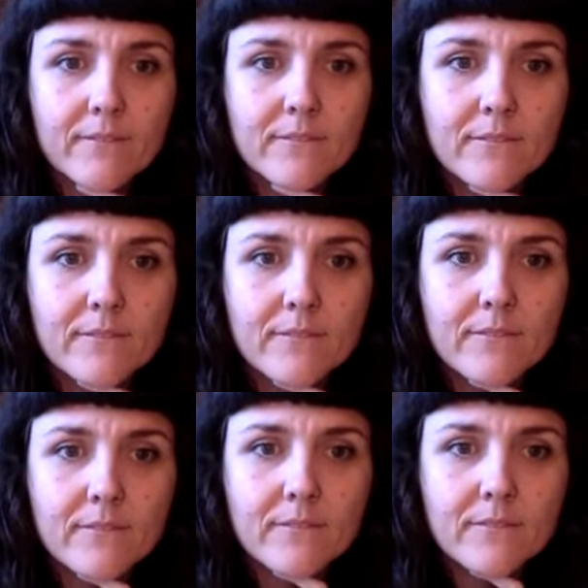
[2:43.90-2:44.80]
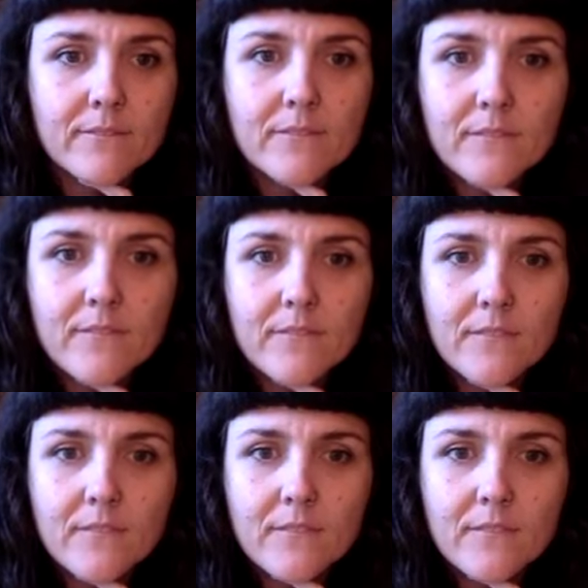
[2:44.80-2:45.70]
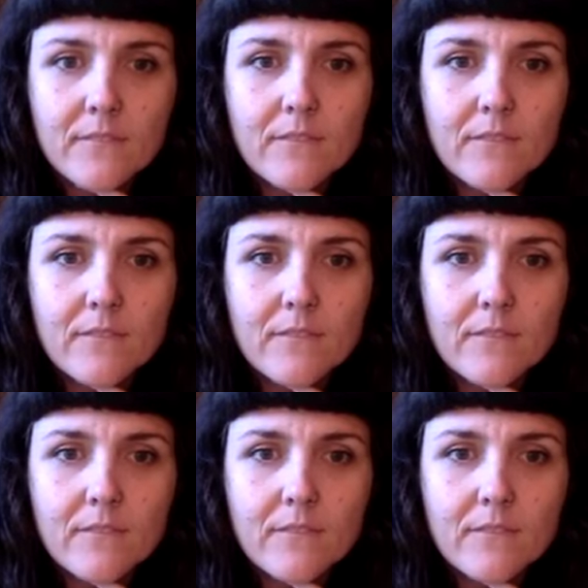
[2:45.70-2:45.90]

[no speech]